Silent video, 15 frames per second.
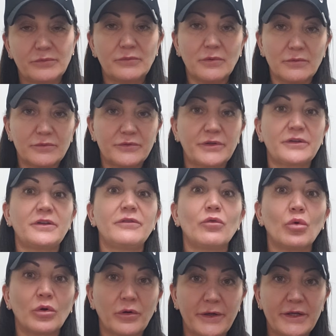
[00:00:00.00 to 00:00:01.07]
64
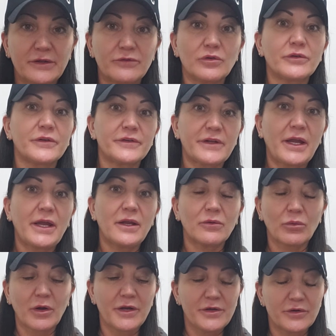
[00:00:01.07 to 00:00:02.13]
crayons versus 8,
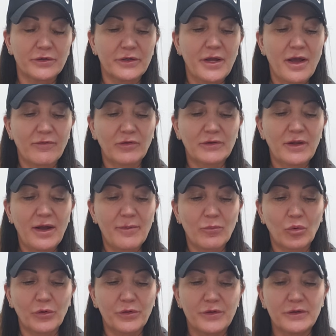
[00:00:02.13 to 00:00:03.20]
right? You're going to have a lot
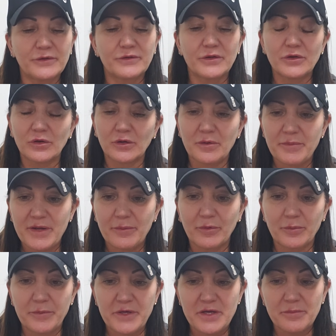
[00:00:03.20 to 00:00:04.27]
more things that you're going to be able to
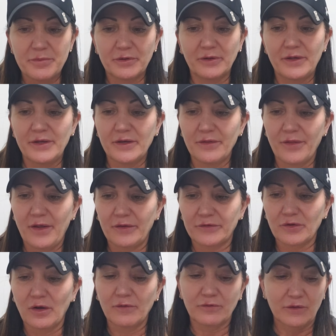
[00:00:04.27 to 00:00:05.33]
manipulate in that
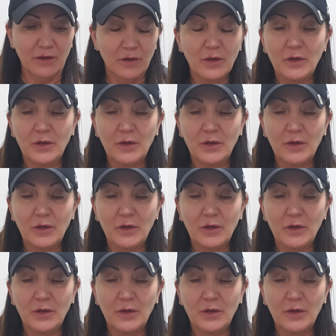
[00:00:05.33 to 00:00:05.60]
software.